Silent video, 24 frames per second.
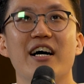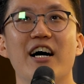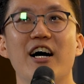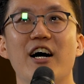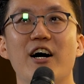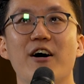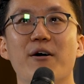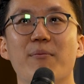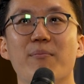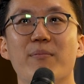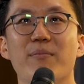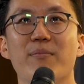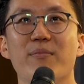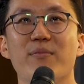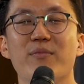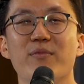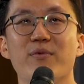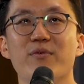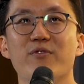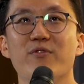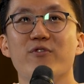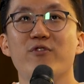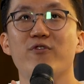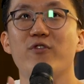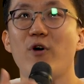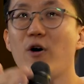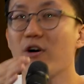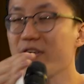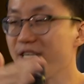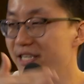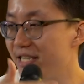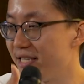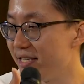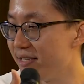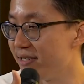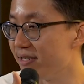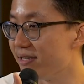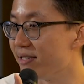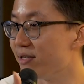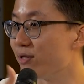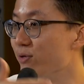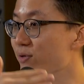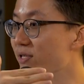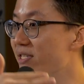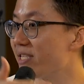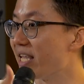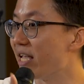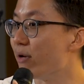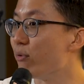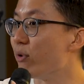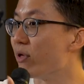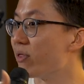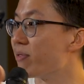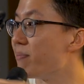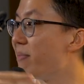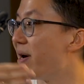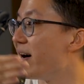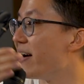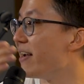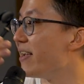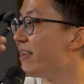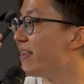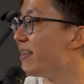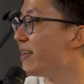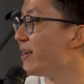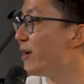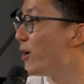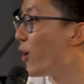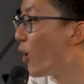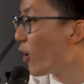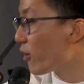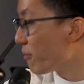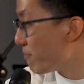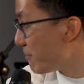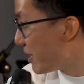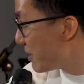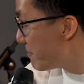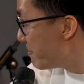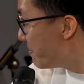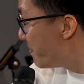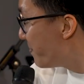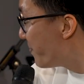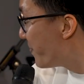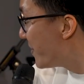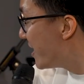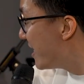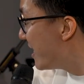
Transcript: 14 to stay with my godmom.